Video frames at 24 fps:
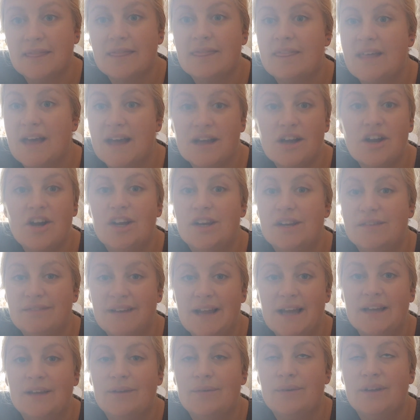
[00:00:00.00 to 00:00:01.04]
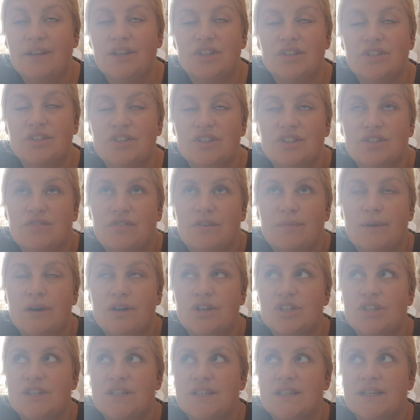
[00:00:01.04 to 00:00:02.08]
that kind of language because she's from
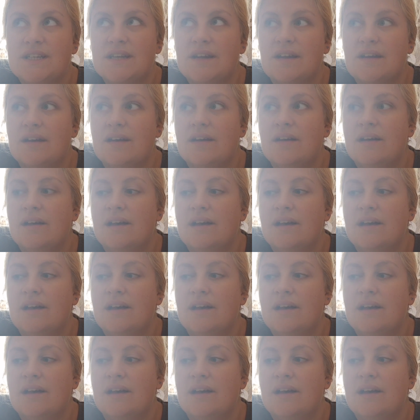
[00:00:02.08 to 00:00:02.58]
Argentina.